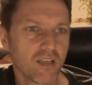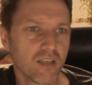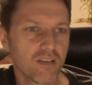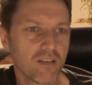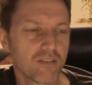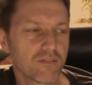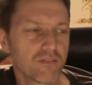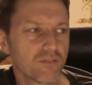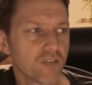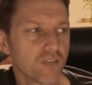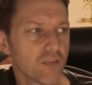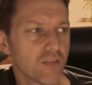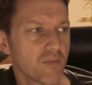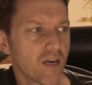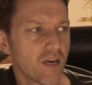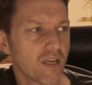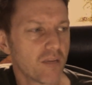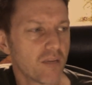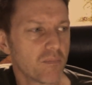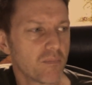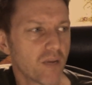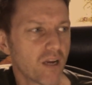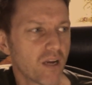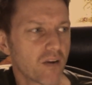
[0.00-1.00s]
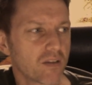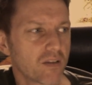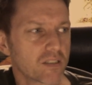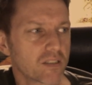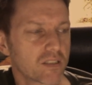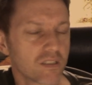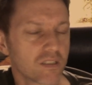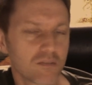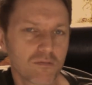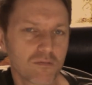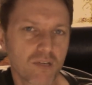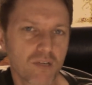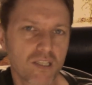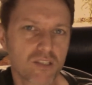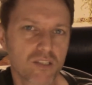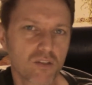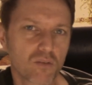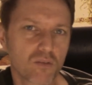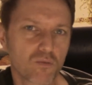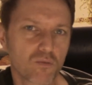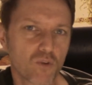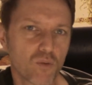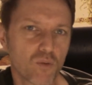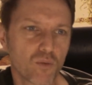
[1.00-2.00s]
Free Man in Paris, and Raised
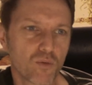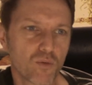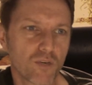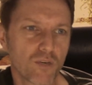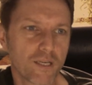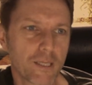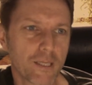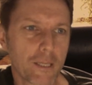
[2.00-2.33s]
on Robbery.